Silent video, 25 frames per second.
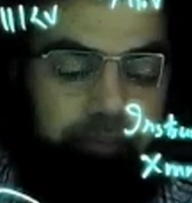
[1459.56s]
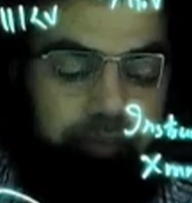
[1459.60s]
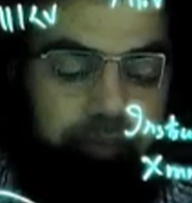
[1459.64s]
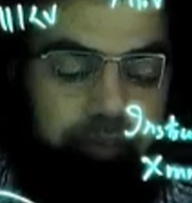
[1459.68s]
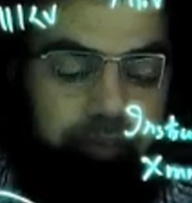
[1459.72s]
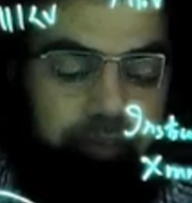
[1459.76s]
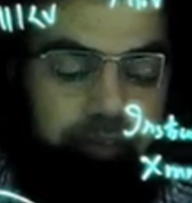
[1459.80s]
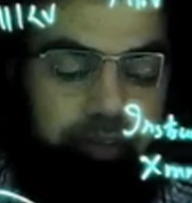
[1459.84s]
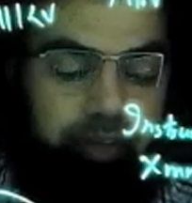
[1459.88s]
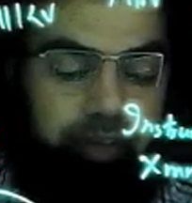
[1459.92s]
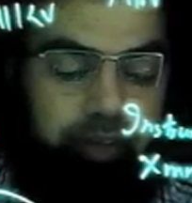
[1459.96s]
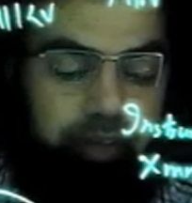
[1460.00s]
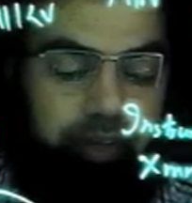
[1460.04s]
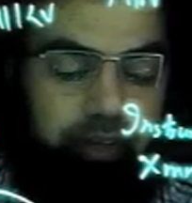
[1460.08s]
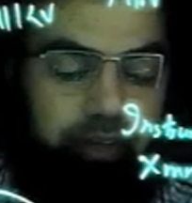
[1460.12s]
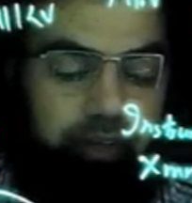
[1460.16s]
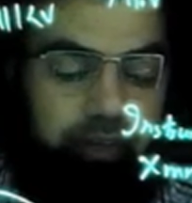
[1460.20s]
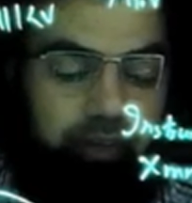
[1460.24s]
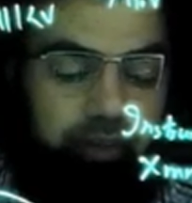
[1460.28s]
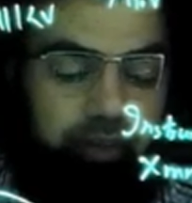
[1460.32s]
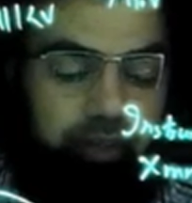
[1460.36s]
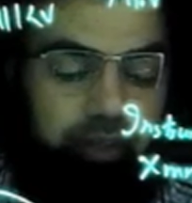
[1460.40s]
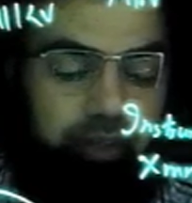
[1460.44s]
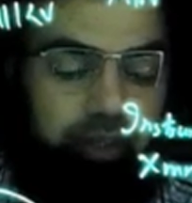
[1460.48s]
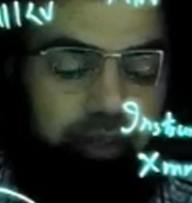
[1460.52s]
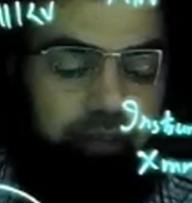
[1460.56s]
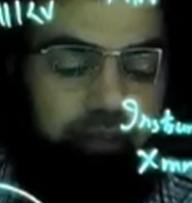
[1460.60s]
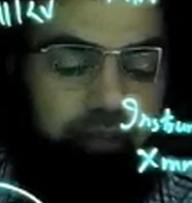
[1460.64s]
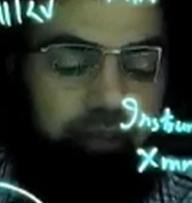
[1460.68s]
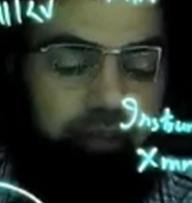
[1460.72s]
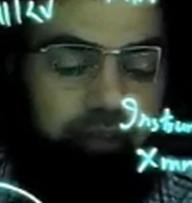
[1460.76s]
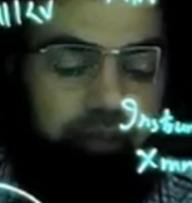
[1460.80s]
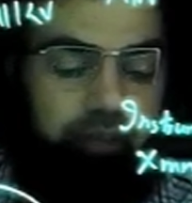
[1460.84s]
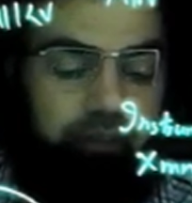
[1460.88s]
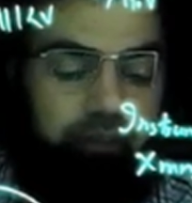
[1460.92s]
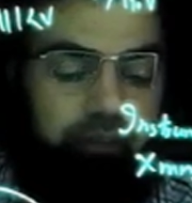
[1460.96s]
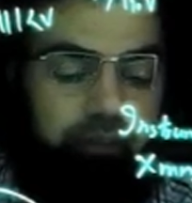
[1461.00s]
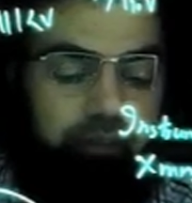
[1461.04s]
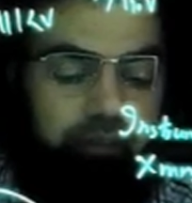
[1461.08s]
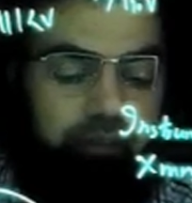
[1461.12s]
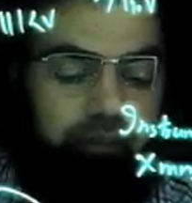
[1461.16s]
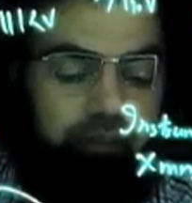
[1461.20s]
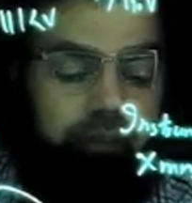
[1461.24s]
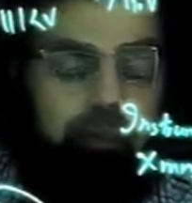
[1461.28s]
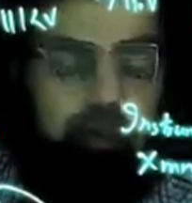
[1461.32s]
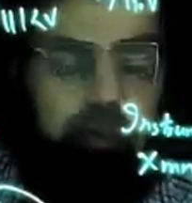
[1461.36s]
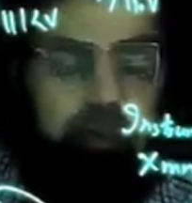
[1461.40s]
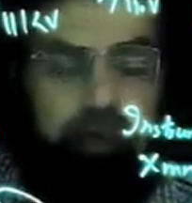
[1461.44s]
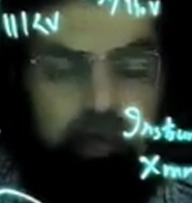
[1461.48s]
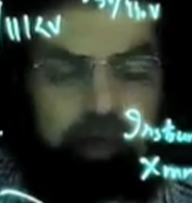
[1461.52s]
is high, so it can be
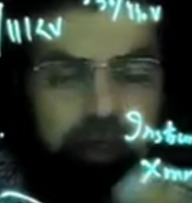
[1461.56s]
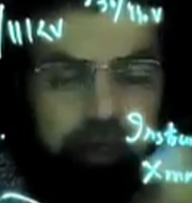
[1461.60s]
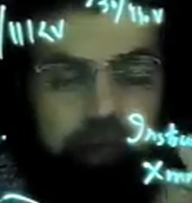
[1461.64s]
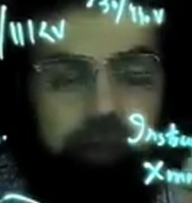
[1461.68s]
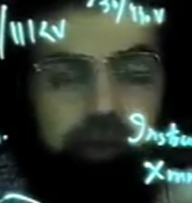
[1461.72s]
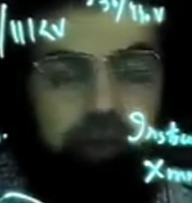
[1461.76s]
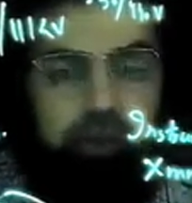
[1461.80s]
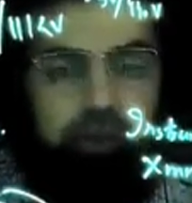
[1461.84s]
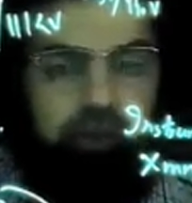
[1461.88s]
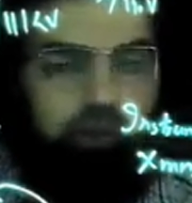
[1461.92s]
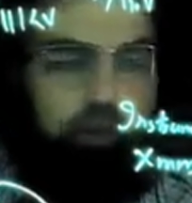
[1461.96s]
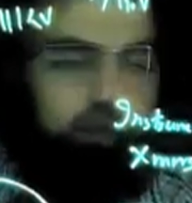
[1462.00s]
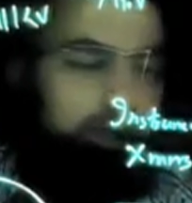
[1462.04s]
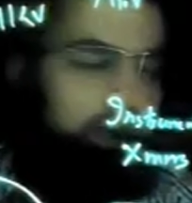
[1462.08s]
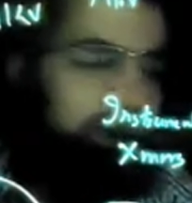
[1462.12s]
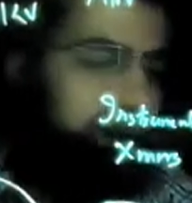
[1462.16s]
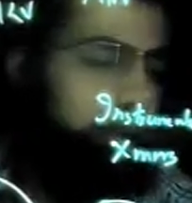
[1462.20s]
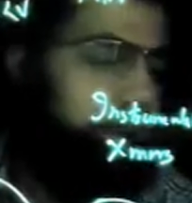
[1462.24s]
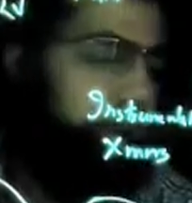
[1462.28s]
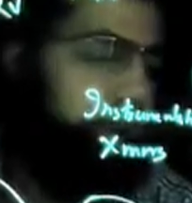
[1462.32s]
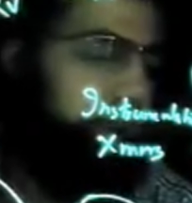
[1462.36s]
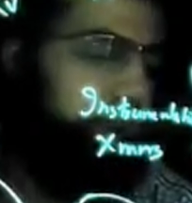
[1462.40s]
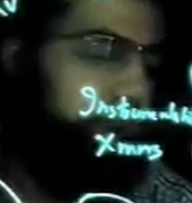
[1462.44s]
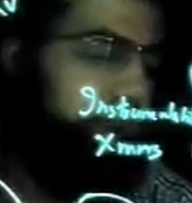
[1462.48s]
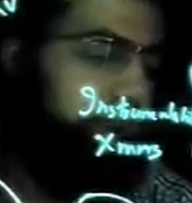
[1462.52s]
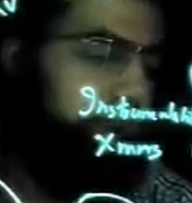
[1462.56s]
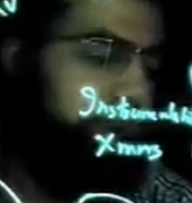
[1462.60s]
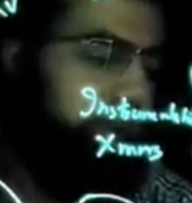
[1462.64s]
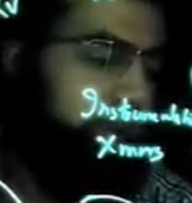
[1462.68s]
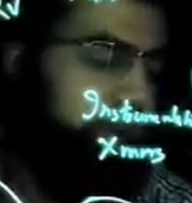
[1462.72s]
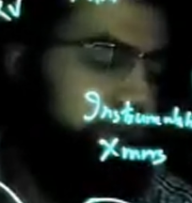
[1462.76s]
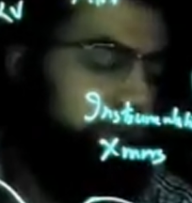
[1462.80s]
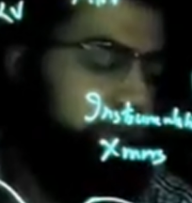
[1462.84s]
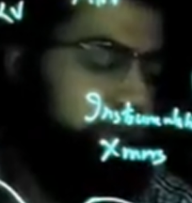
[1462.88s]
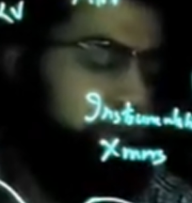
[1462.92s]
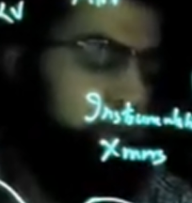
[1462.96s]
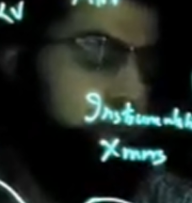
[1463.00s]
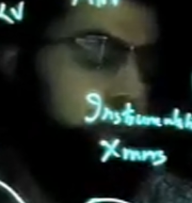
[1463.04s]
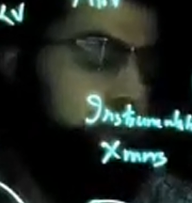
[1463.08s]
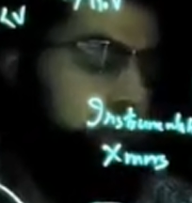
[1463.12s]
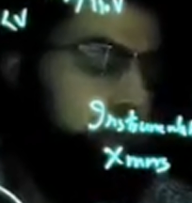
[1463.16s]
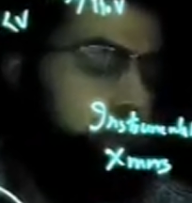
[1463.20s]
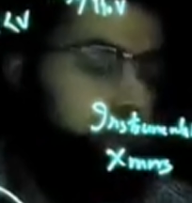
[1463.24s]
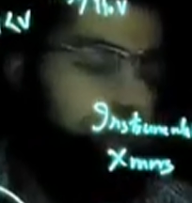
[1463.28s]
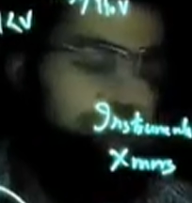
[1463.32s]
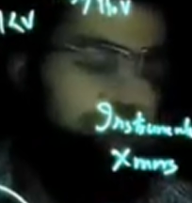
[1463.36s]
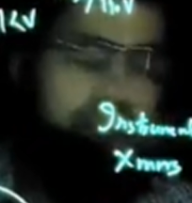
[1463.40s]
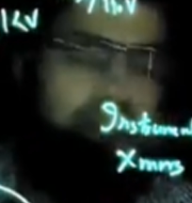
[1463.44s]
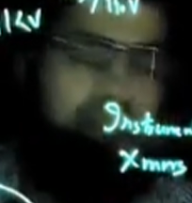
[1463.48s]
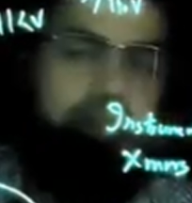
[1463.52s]
greater than 200 MVAs.
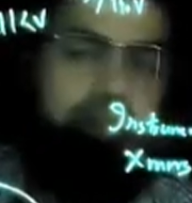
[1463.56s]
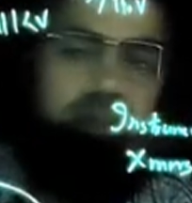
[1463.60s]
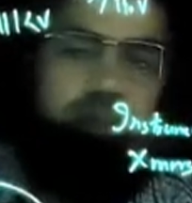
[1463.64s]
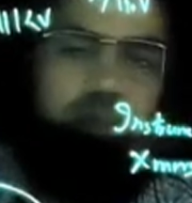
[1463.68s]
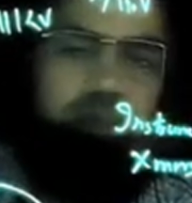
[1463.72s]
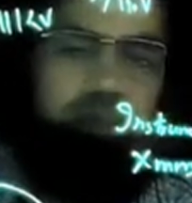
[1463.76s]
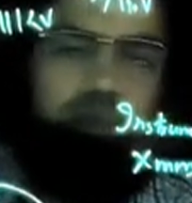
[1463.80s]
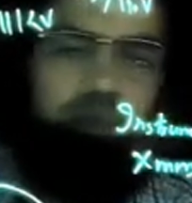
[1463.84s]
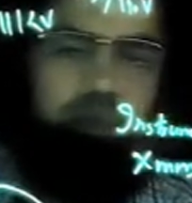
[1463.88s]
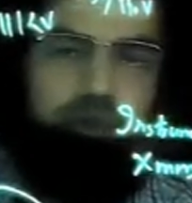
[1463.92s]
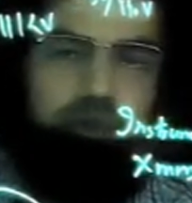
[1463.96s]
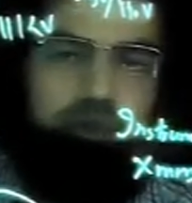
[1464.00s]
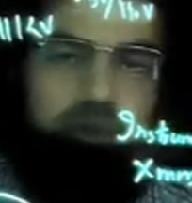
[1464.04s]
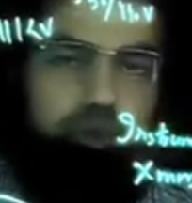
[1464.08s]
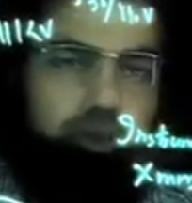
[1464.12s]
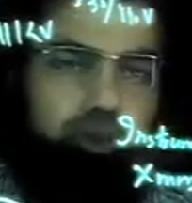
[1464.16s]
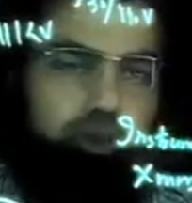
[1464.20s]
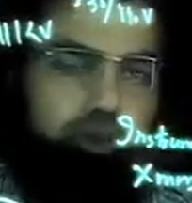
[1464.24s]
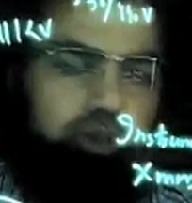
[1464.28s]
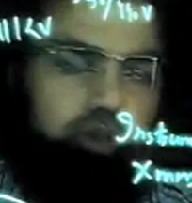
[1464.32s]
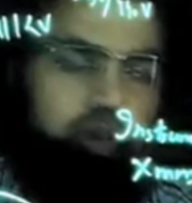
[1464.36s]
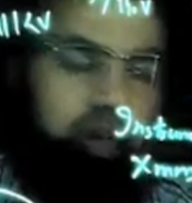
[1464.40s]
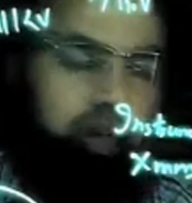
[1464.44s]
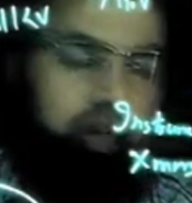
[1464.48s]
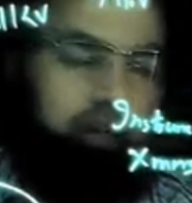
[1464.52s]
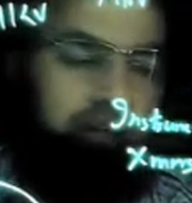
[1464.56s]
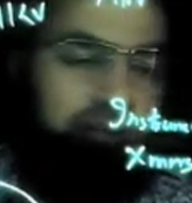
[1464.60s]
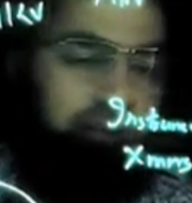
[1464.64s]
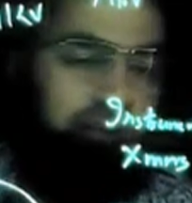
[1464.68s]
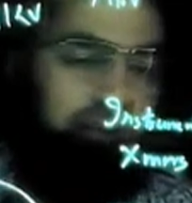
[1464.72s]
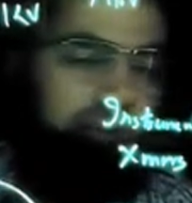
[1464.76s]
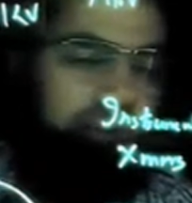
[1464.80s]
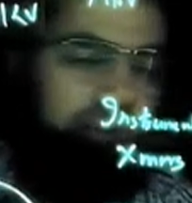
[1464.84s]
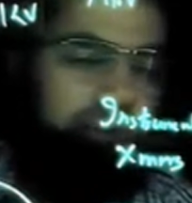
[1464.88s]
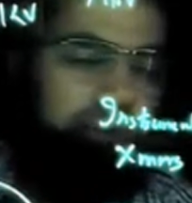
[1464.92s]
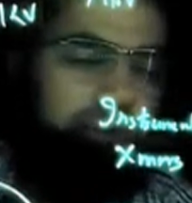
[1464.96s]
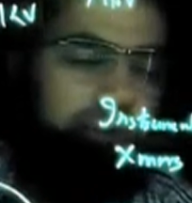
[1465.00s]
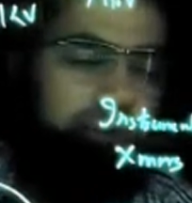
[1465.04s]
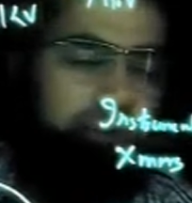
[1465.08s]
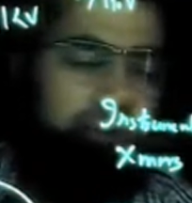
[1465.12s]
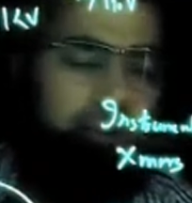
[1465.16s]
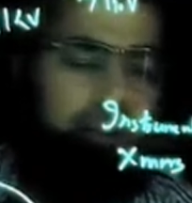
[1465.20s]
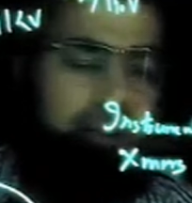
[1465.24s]
While as a distribution transformer,